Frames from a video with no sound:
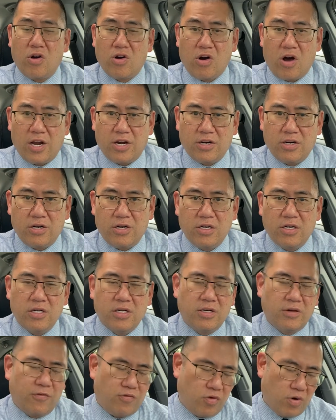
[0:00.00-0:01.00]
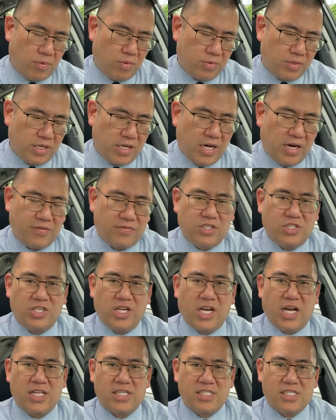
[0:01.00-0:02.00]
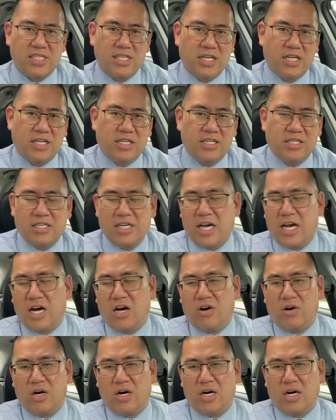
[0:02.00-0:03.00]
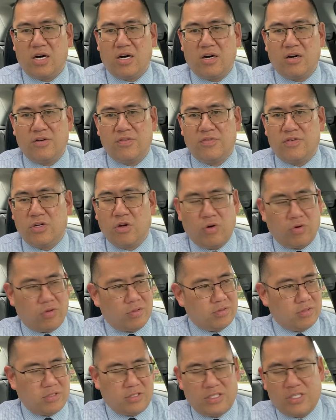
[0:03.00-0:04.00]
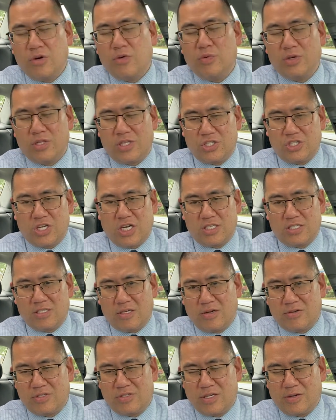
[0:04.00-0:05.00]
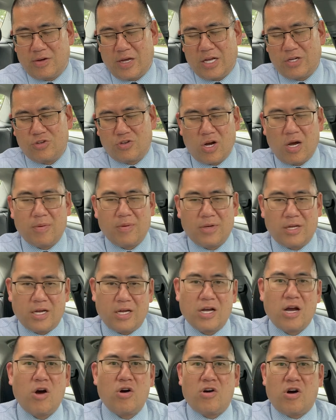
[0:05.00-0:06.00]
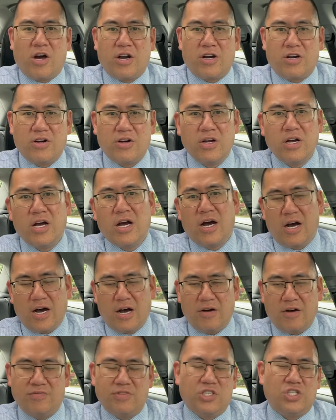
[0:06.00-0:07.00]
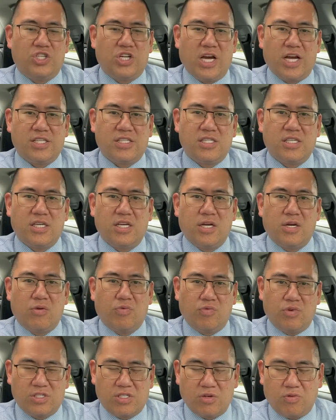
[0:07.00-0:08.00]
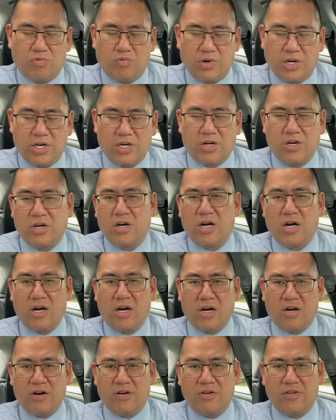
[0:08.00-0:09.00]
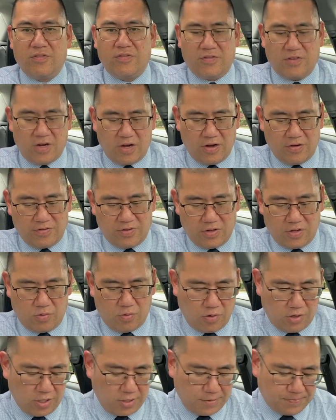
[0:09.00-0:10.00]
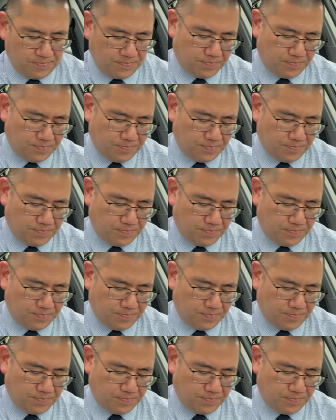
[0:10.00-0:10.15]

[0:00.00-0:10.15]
Connor, formerly of the Jets, now of, no, still with the Jets. I was thinking of Andrew Copp. Yeah, Kyle Connor of the Jets was the winner of the award.